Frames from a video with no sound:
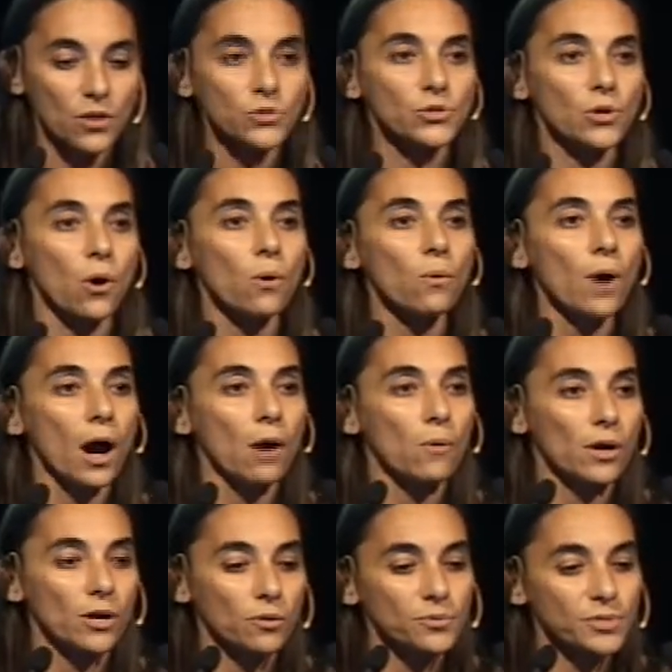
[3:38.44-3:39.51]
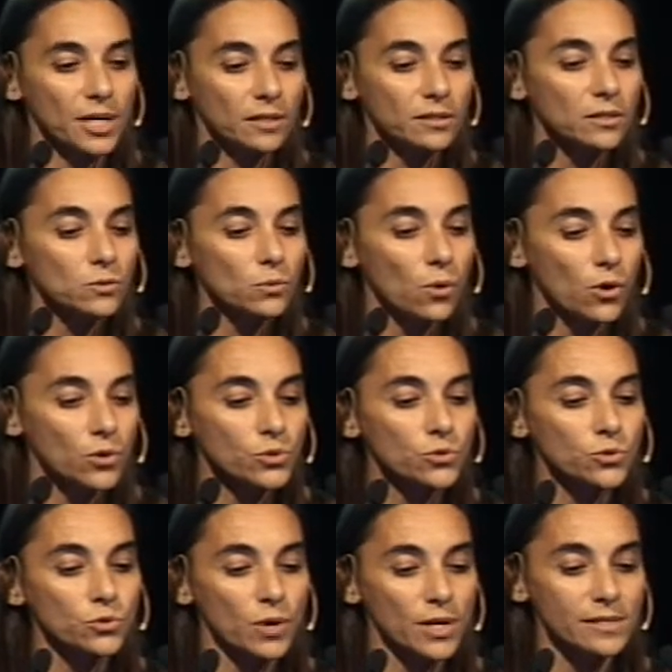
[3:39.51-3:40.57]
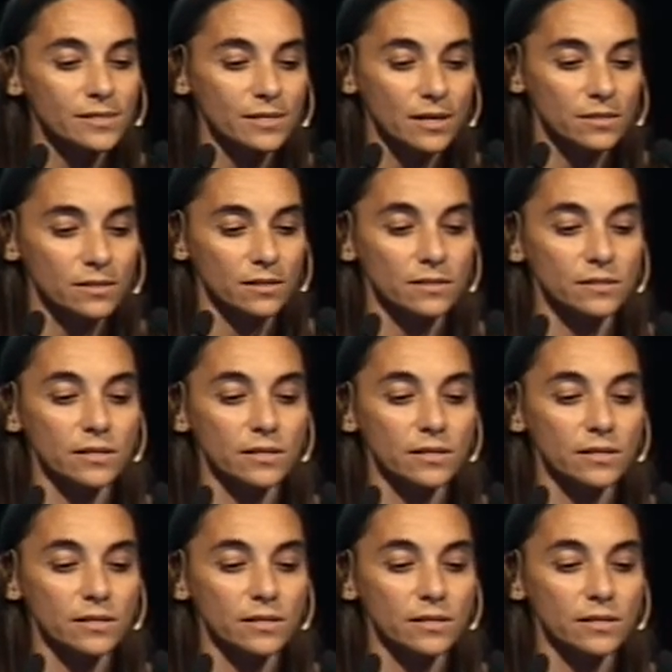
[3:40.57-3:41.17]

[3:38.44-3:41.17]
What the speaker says: So, our objective was to assess